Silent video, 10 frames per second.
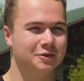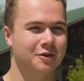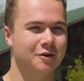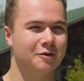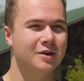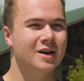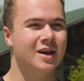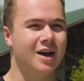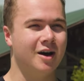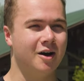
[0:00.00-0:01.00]
So
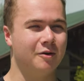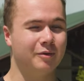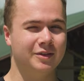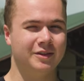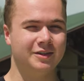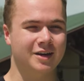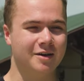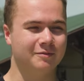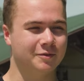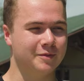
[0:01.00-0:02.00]
when the
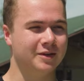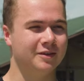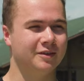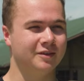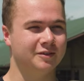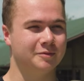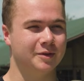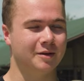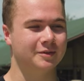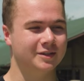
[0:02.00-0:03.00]
time for me to
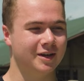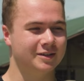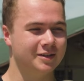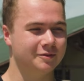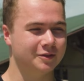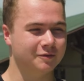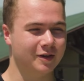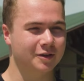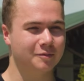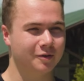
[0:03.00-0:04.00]
become a CIT was
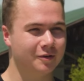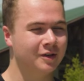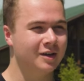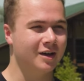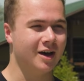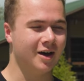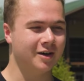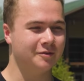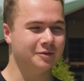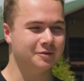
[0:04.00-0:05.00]
available,
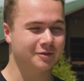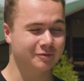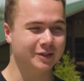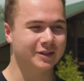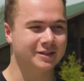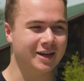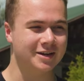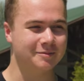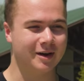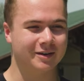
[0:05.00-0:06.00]
I was really
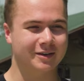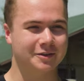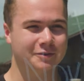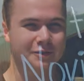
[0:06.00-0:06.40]
excited about it, and I was